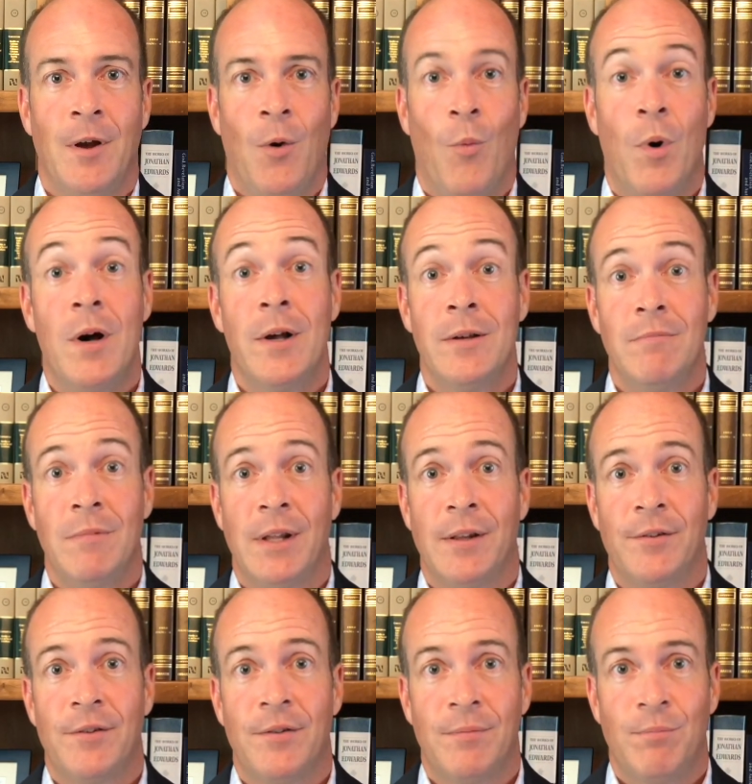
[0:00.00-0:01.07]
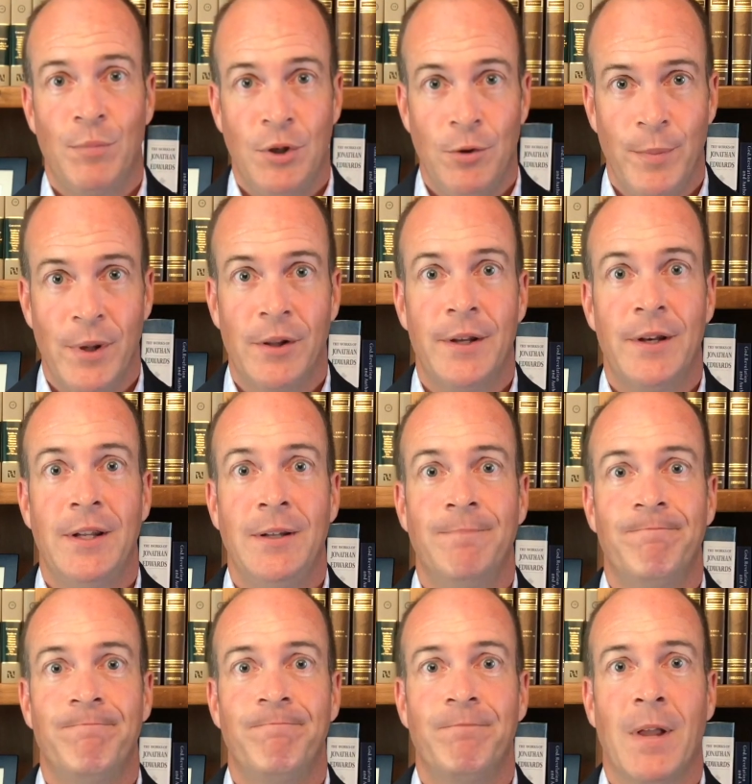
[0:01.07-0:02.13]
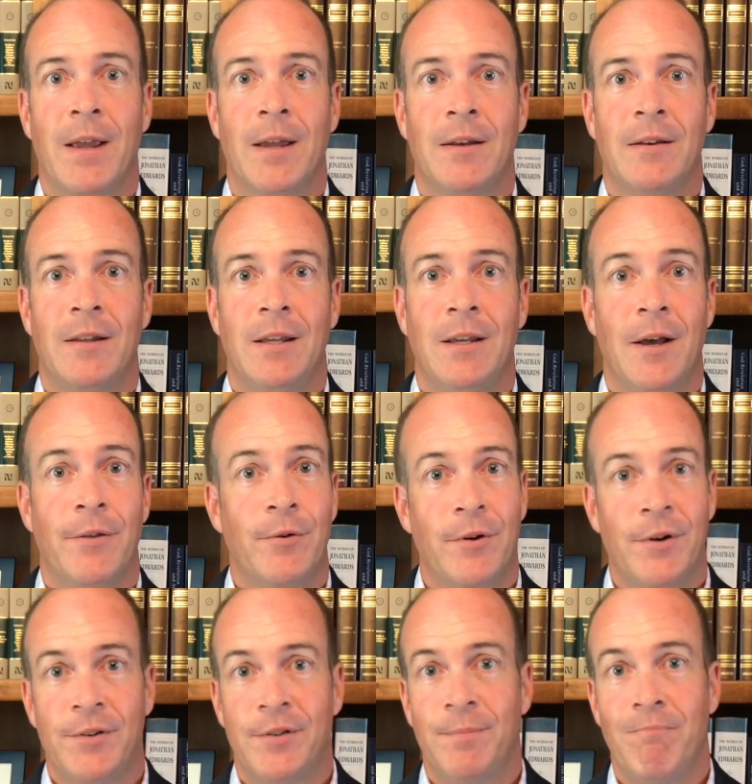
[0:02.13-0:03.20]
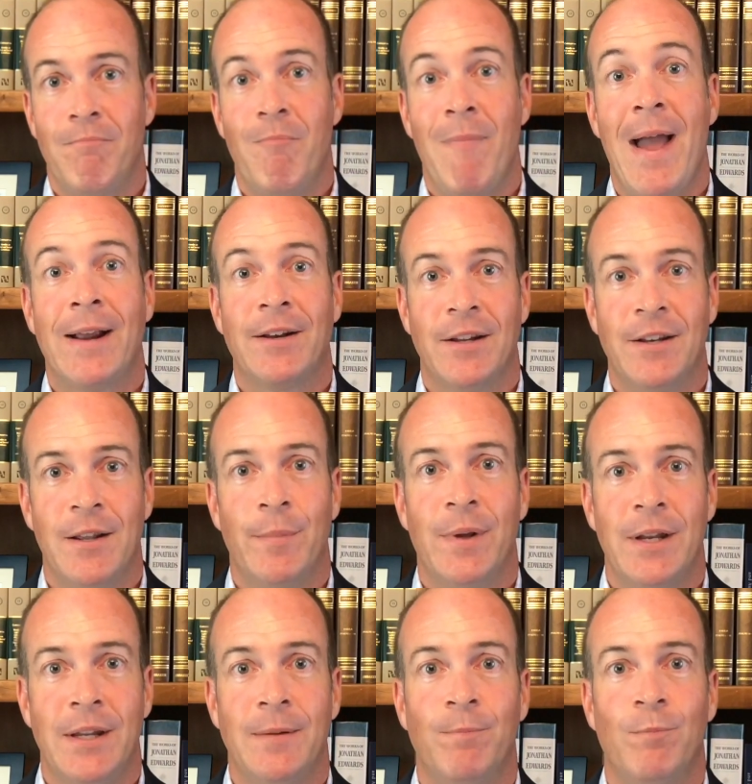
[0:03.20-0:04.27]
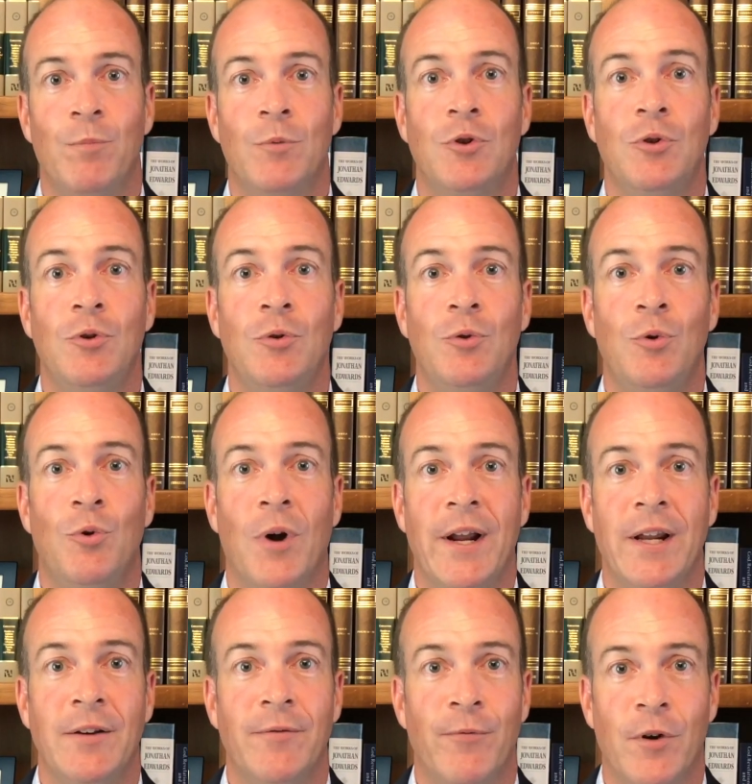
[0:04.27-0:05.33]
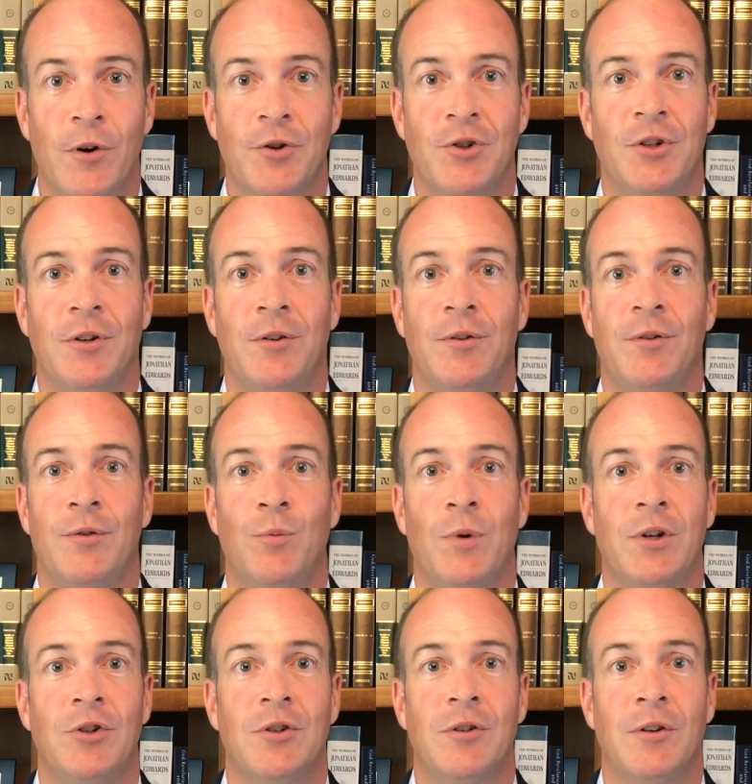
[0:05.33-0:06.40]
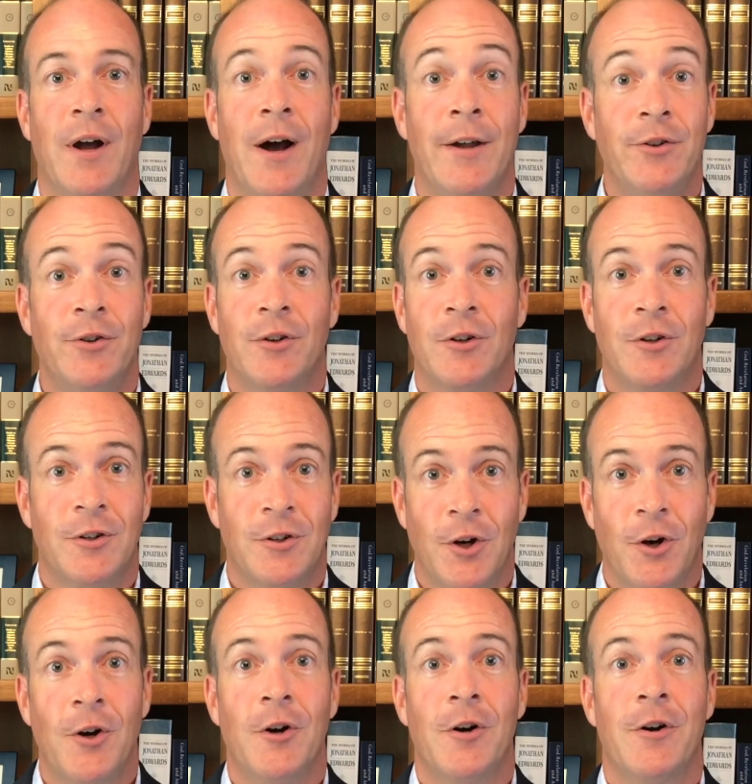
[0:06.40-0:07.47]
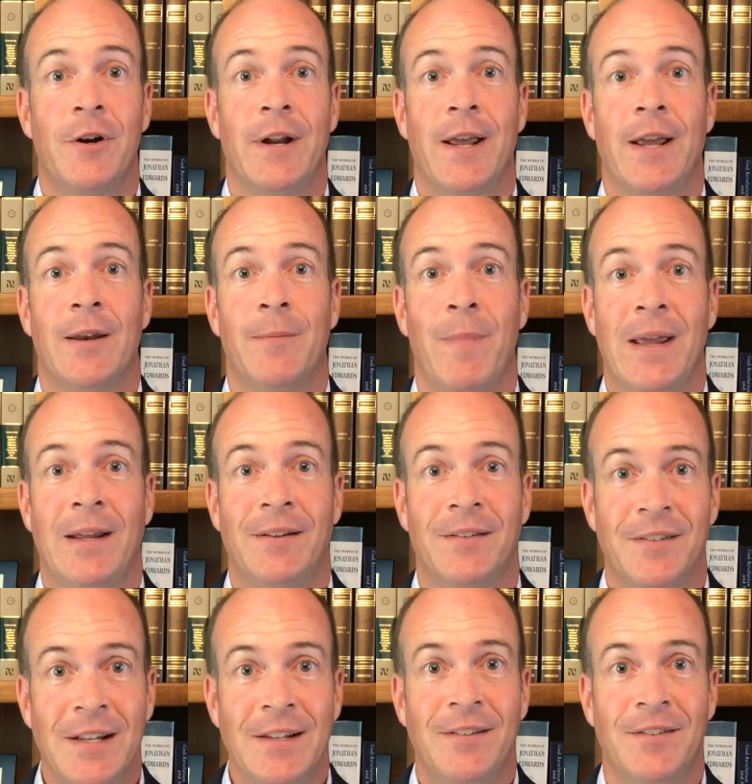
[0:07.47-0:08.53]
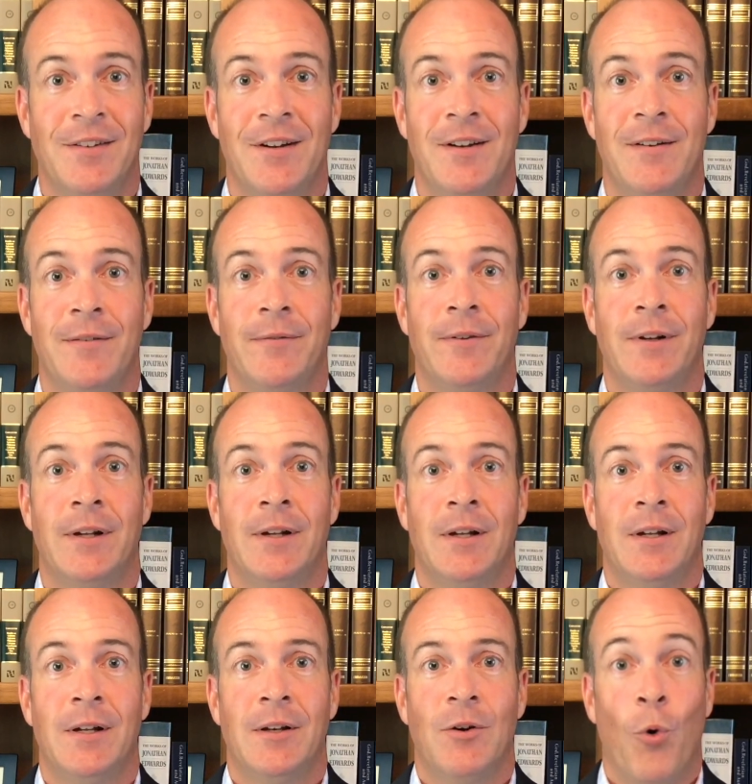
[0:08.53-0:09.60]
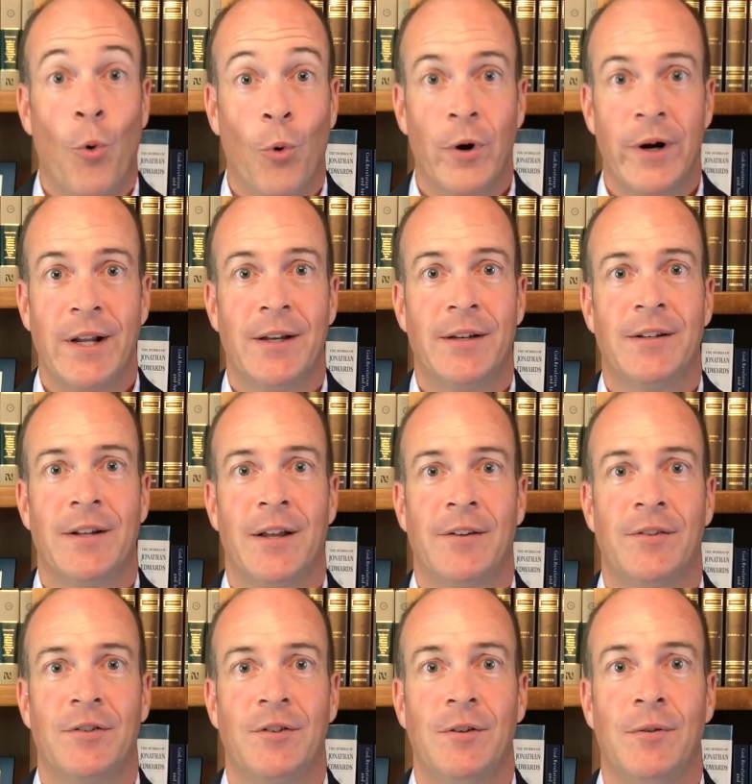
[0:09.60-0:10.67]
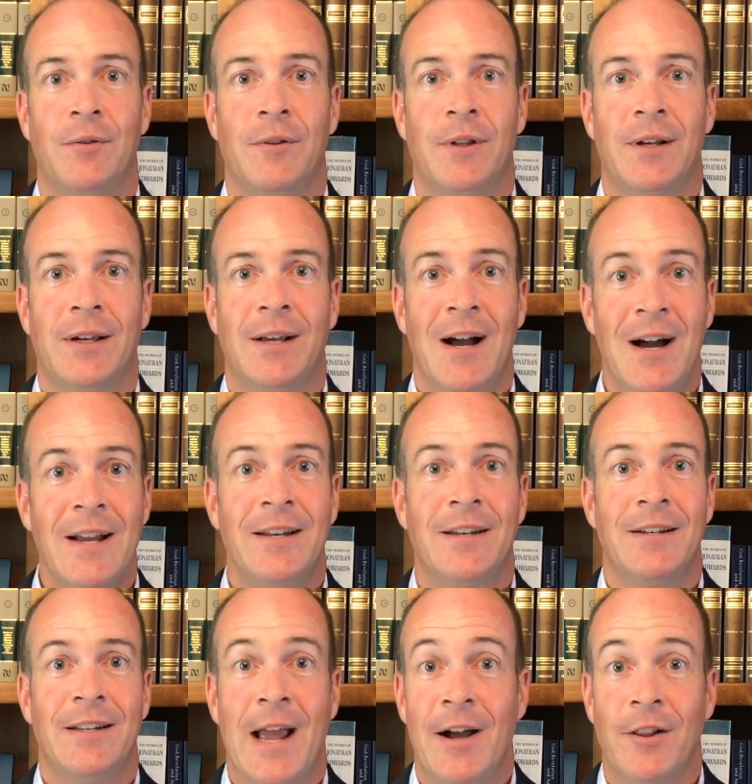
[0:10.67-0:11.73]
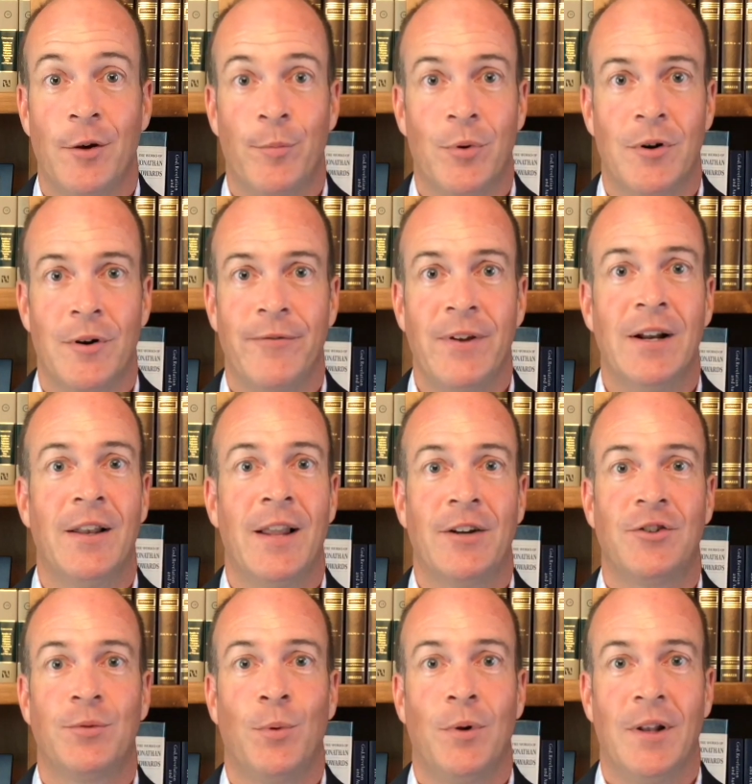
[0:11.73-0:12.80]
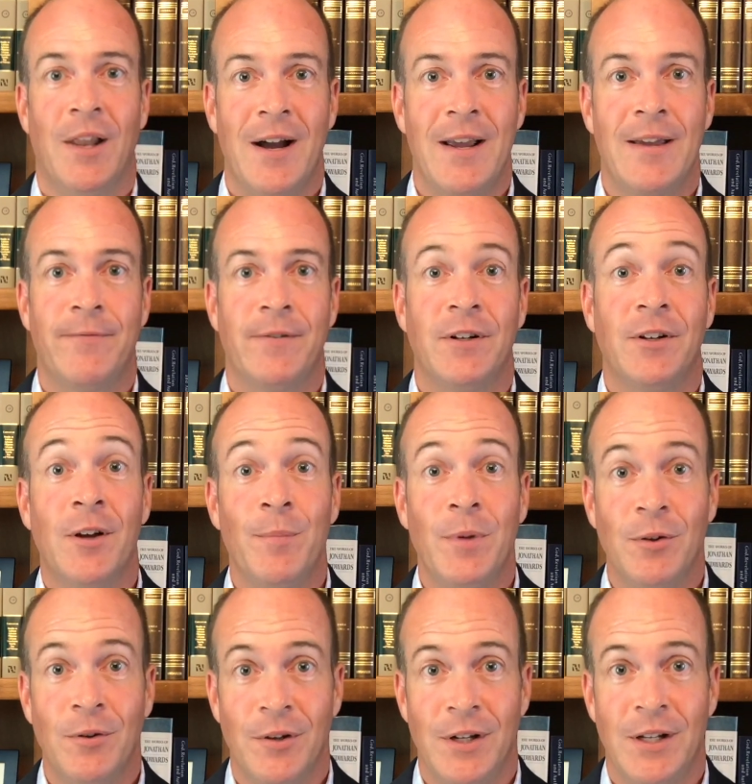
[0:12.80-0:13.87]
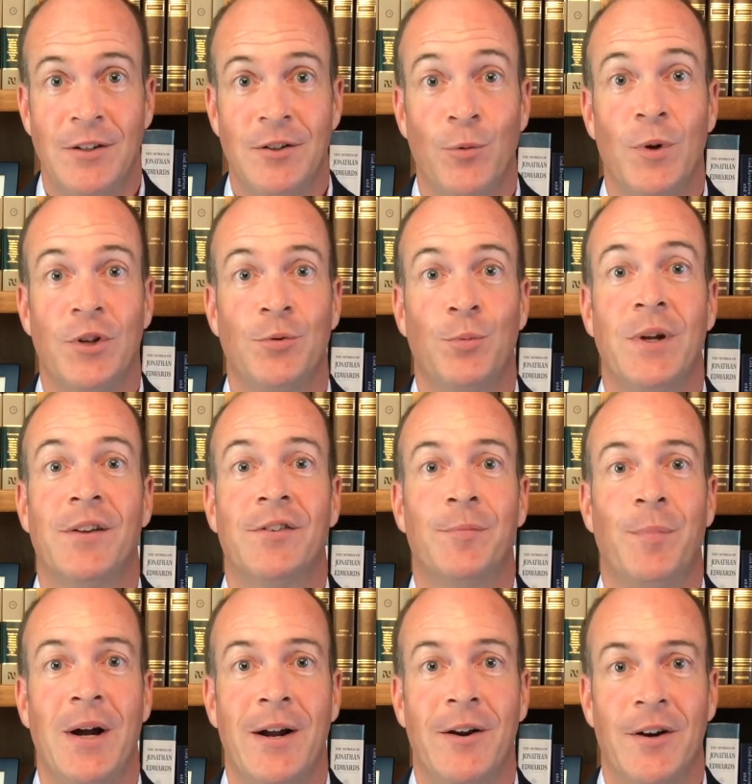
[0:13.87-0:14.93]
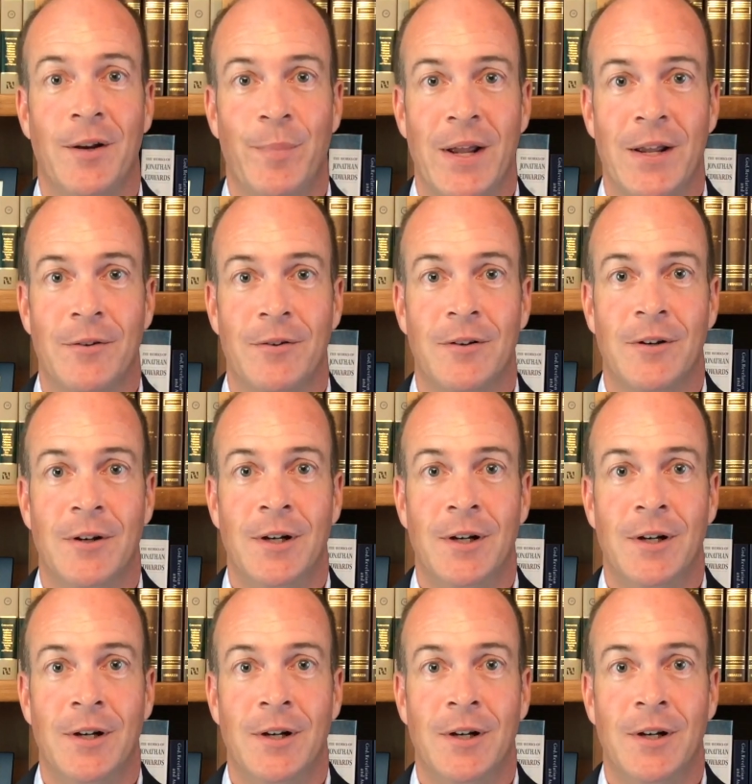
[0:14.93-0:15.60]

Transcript: One is humility, and the other is magnanimity. Two great virtues which undergird and make sense of, orient us to the kind and caliber of intellectual life and community to which we aspire at Baylor.